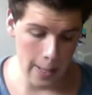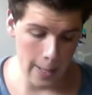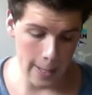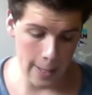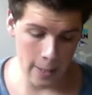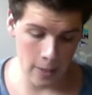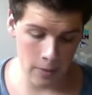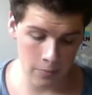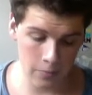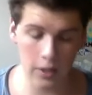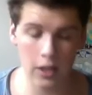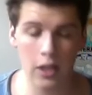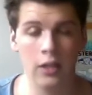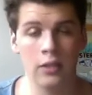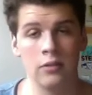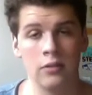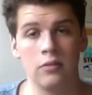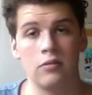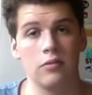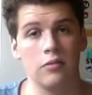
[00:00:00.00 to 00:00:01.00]

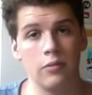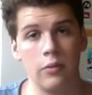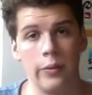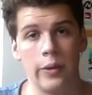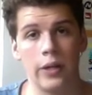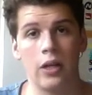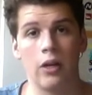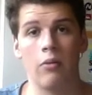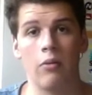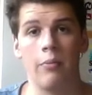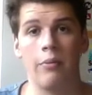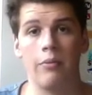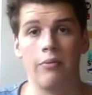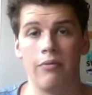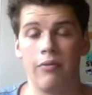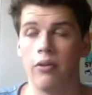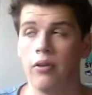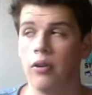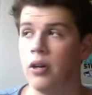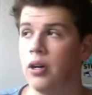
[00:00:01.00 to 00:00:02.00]
And we're going
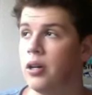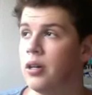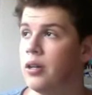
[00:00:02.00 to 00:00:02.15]
for